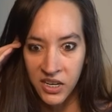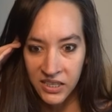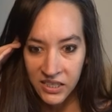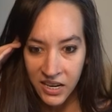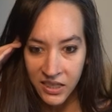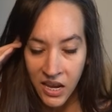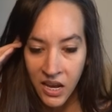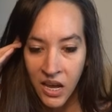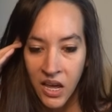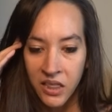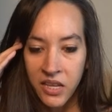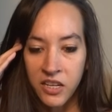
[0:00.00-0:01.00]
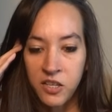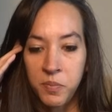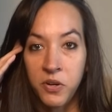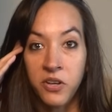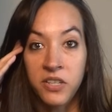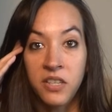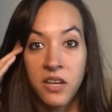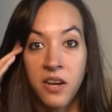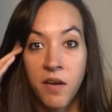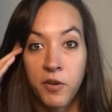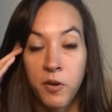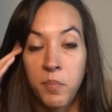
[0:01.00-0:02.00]
and it's like they experience the
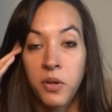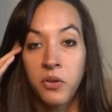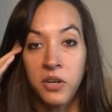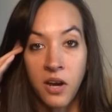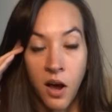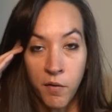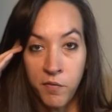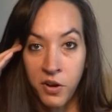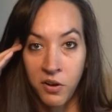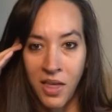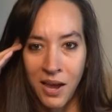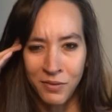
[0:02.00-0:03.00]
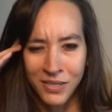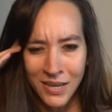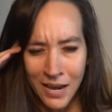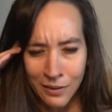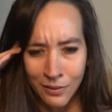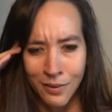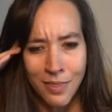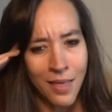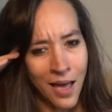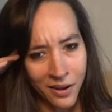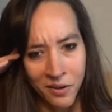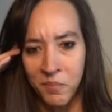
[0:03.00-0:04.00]
inevitability of their life cycle, and
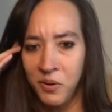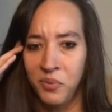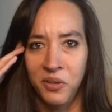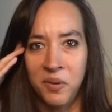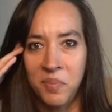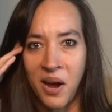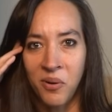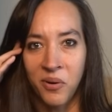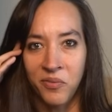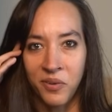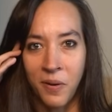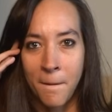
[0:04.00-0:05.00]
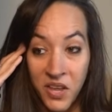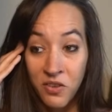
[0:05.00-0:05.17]
that can be really powerful.